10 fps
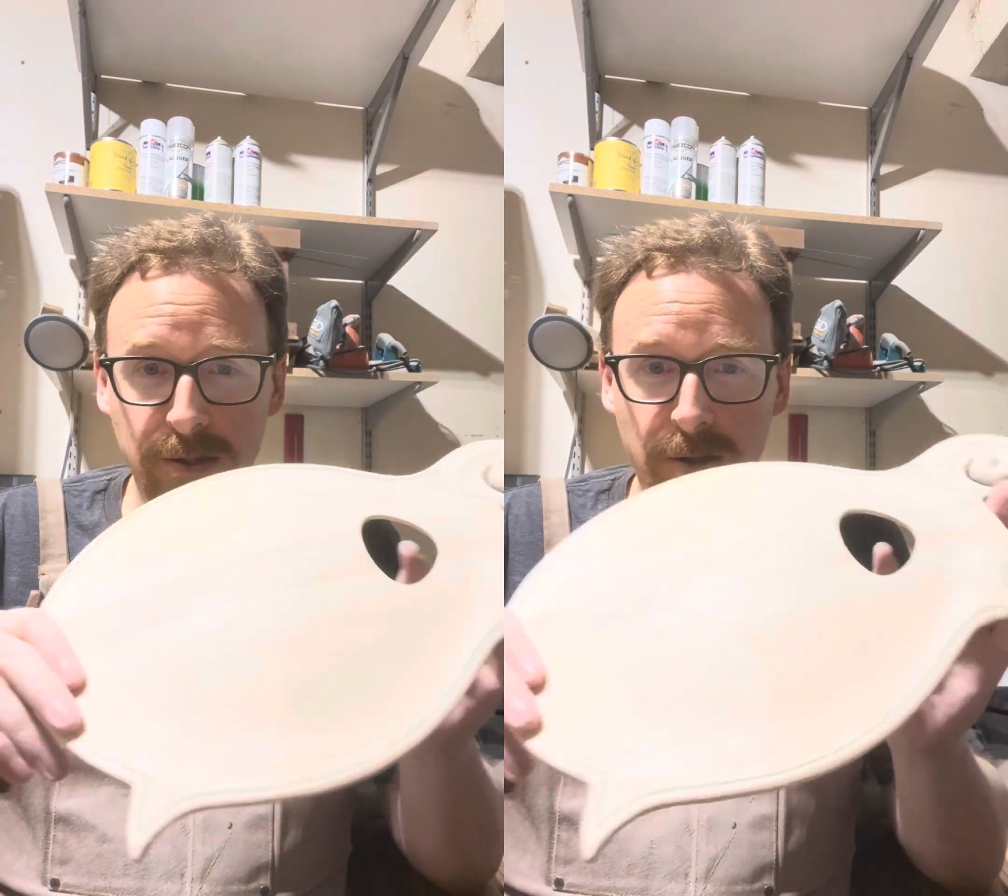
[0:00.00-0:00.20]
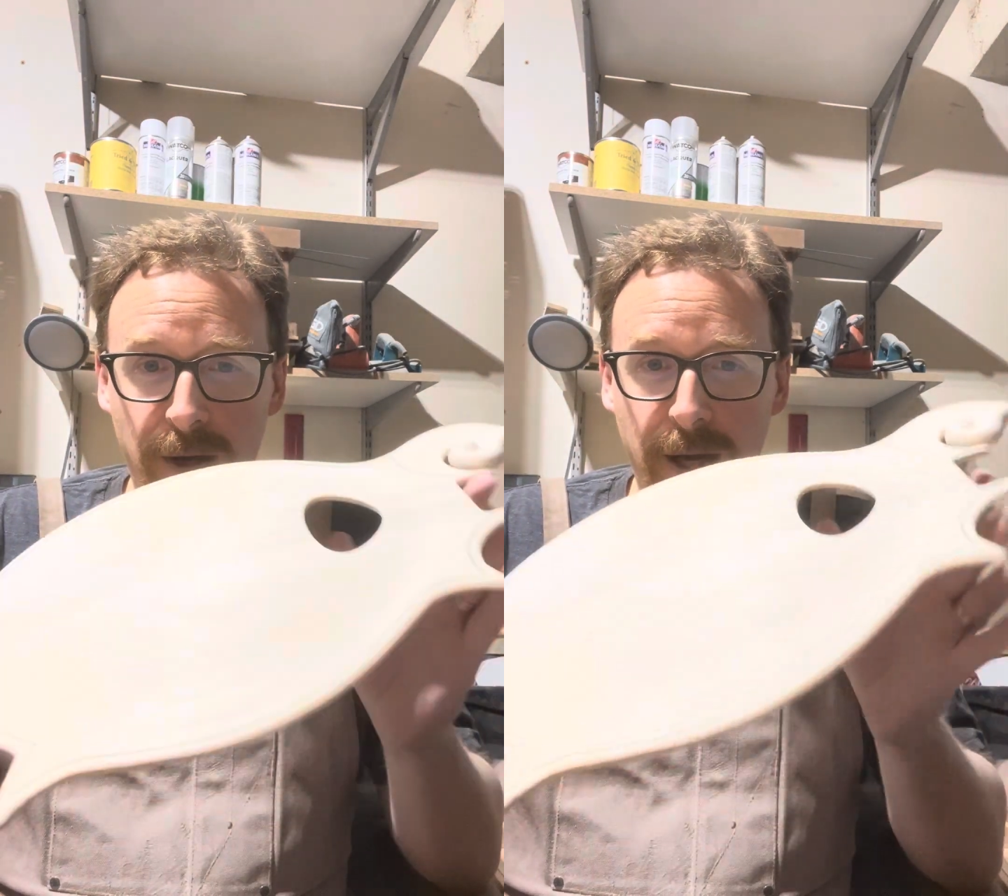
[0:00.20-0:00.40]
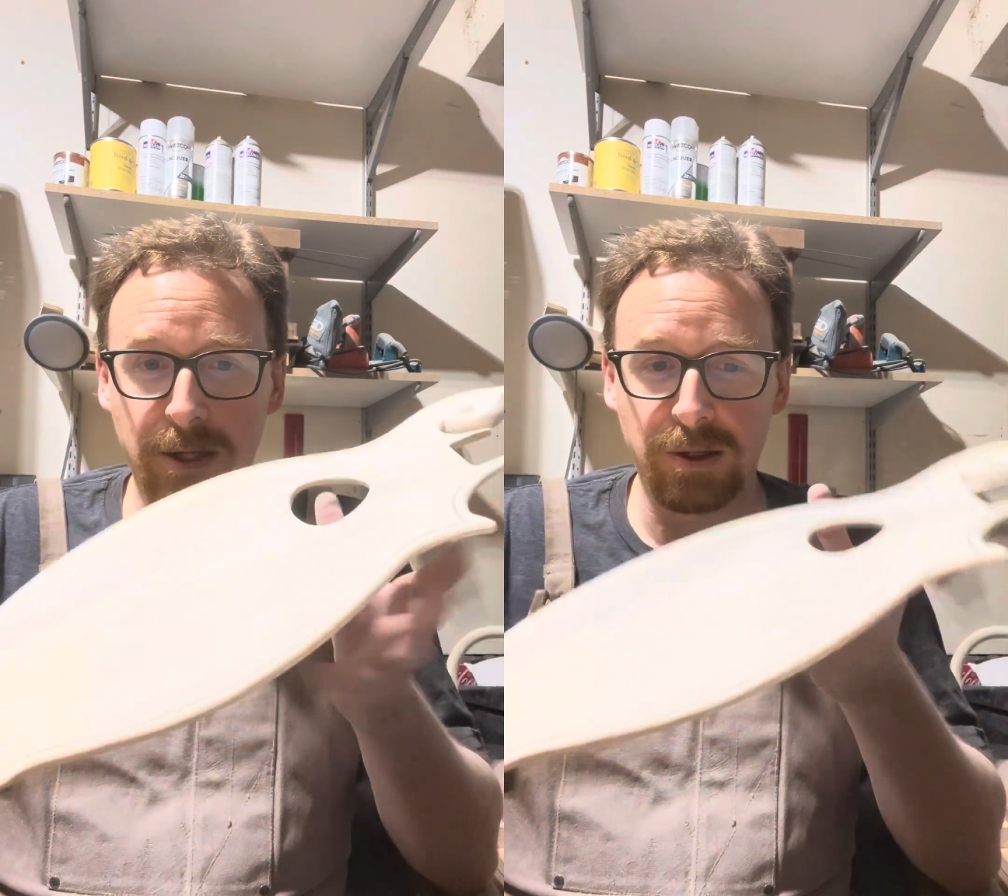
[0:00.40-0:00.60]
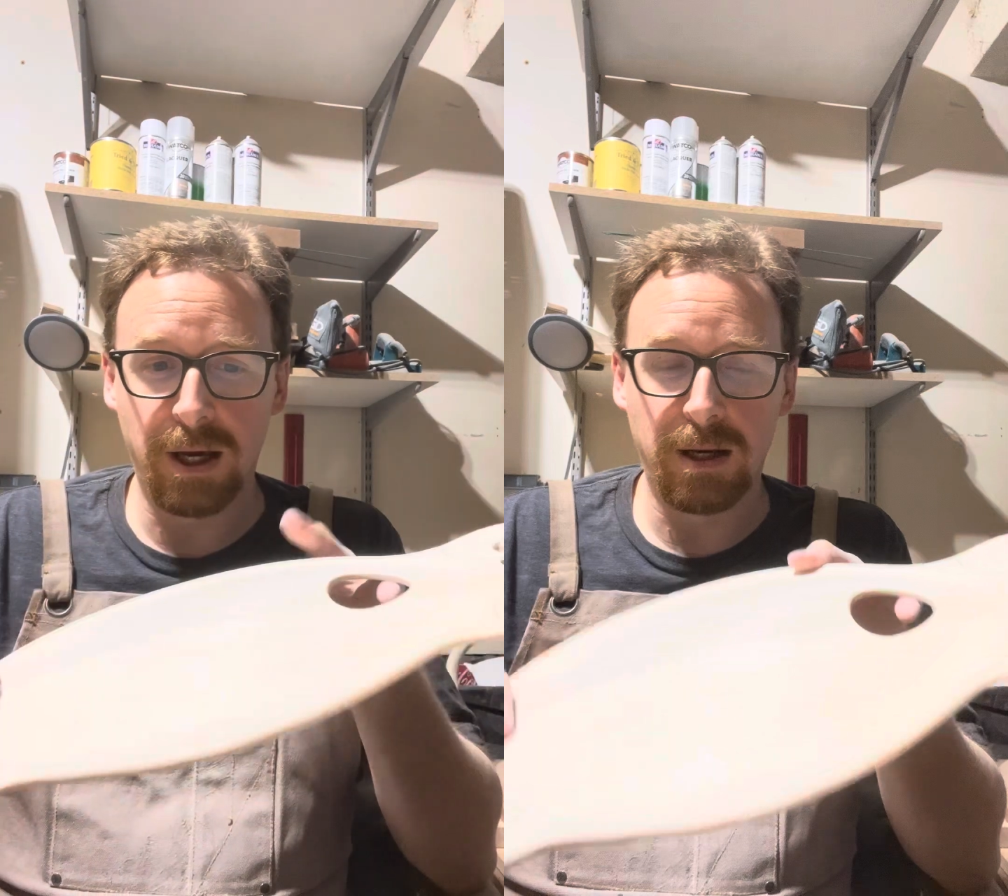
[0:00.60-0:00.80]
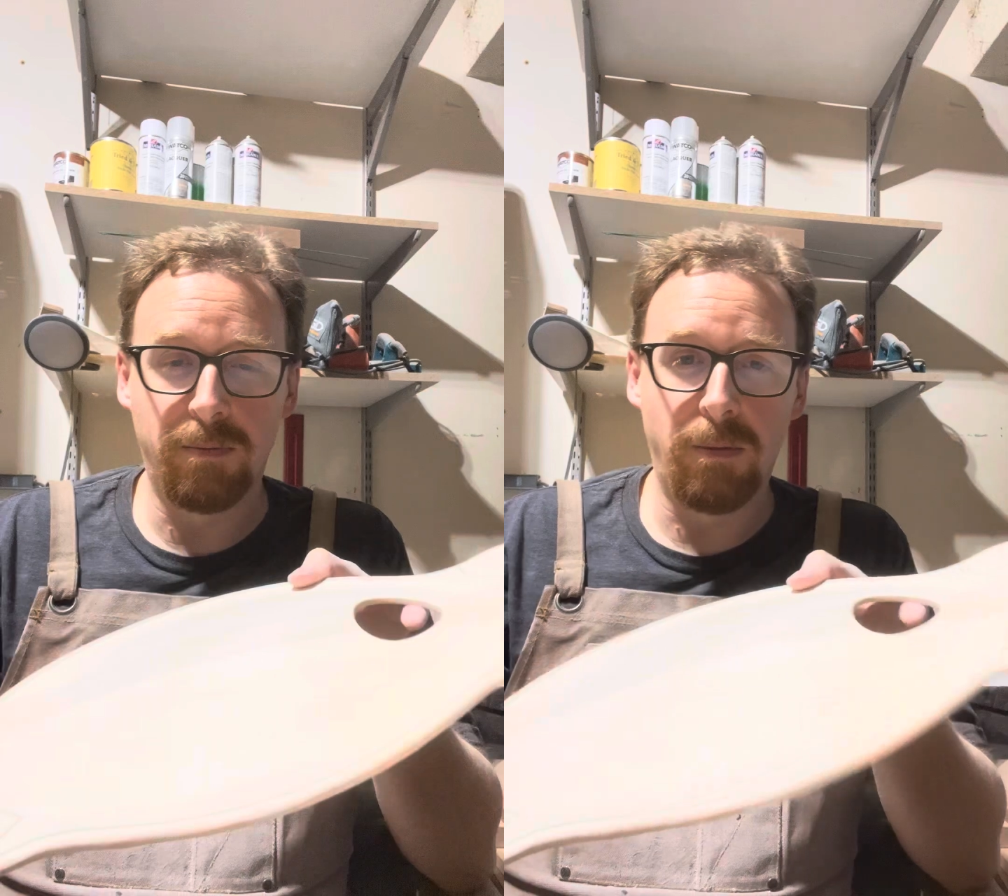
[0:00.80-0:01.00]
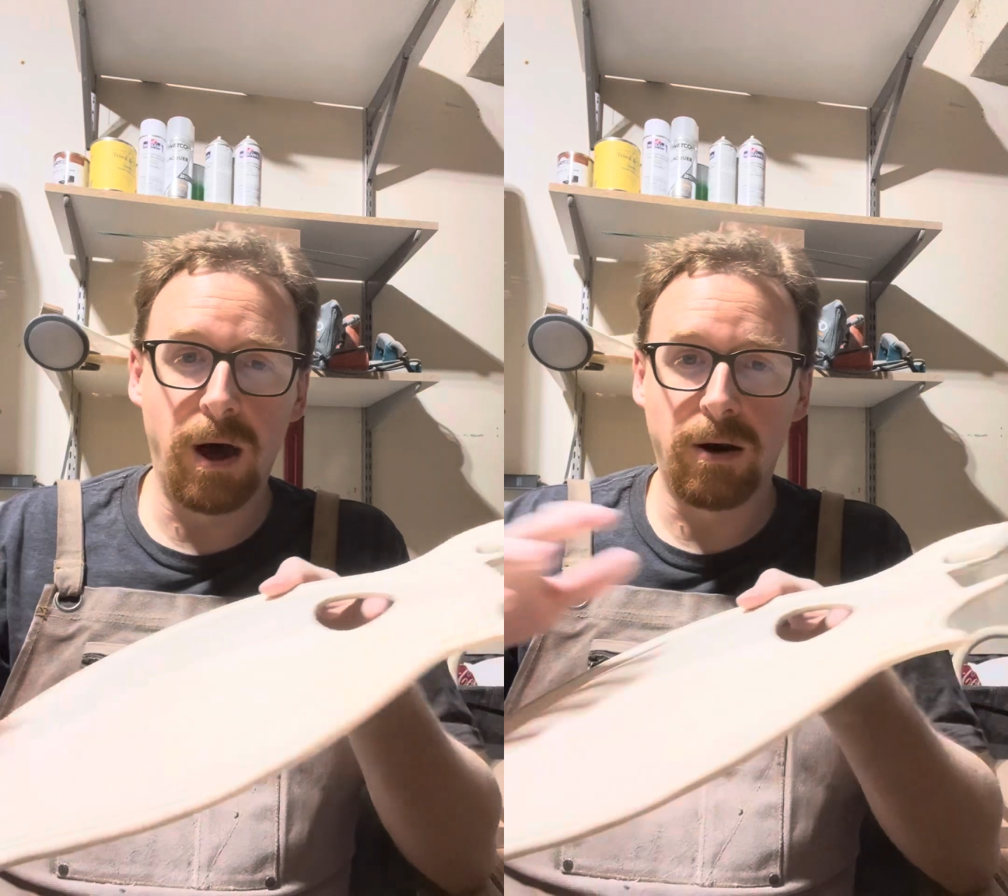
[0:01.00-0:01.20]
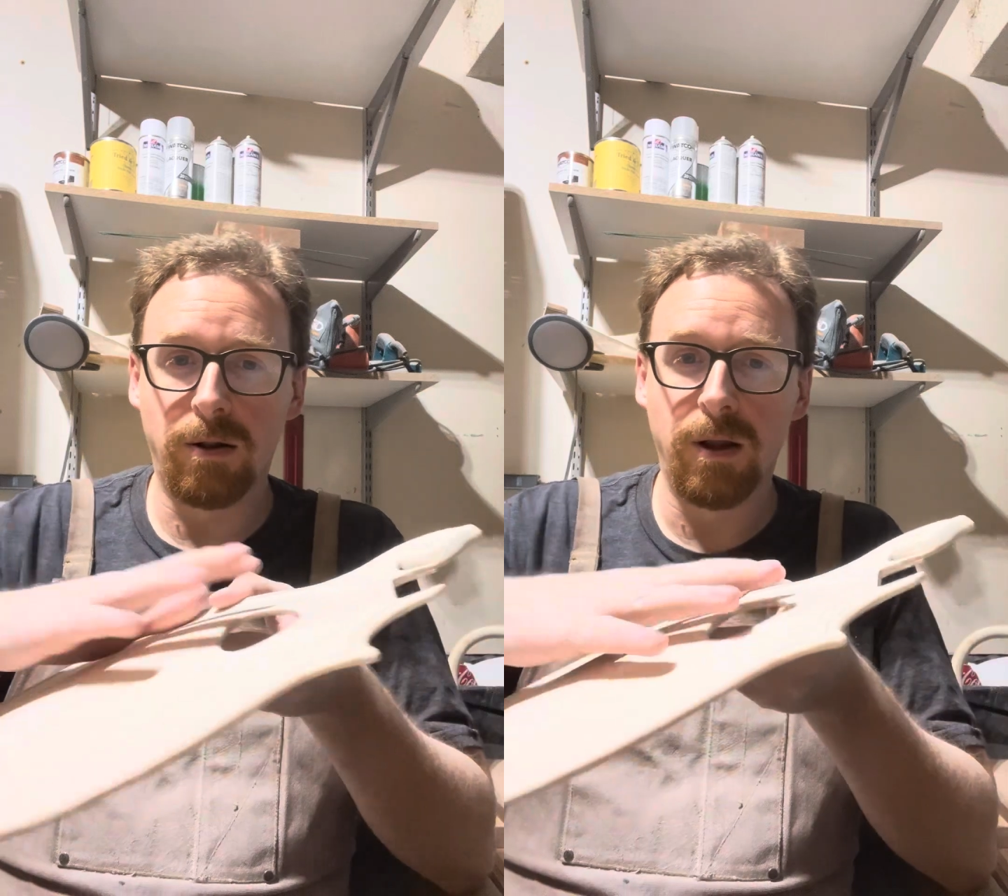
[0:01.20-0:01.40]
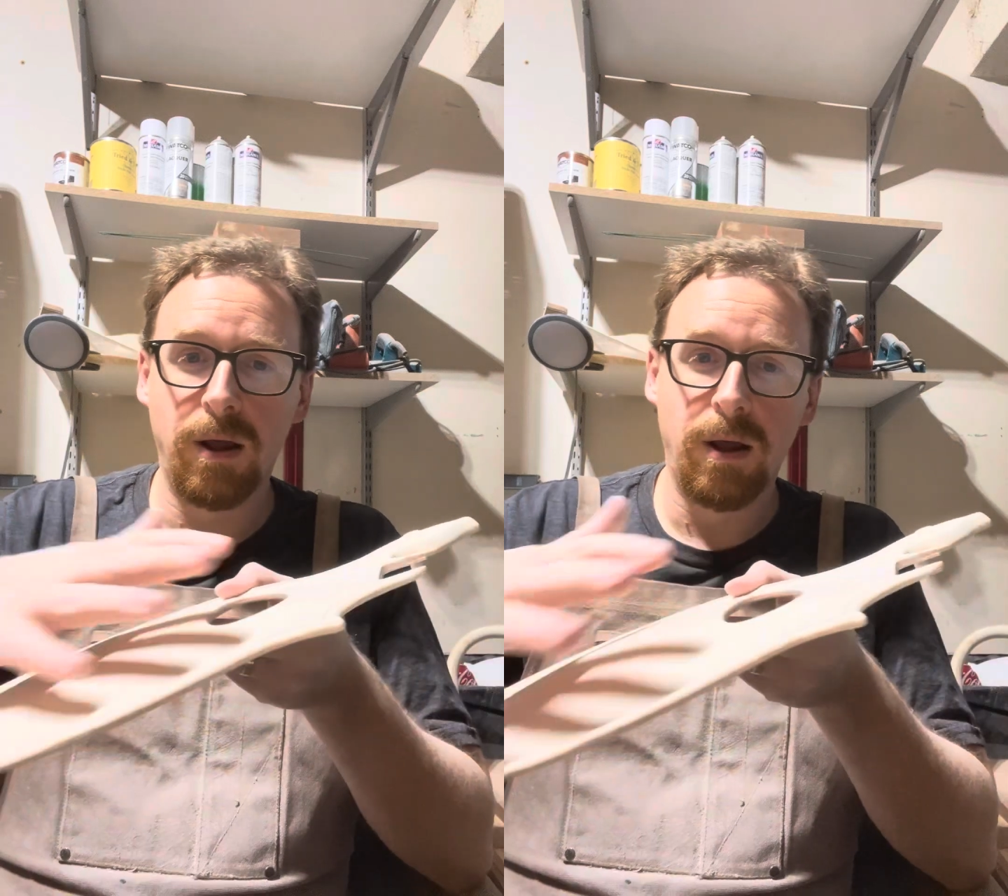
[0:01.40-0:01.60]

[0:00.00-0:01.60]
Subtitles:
So I actually had to model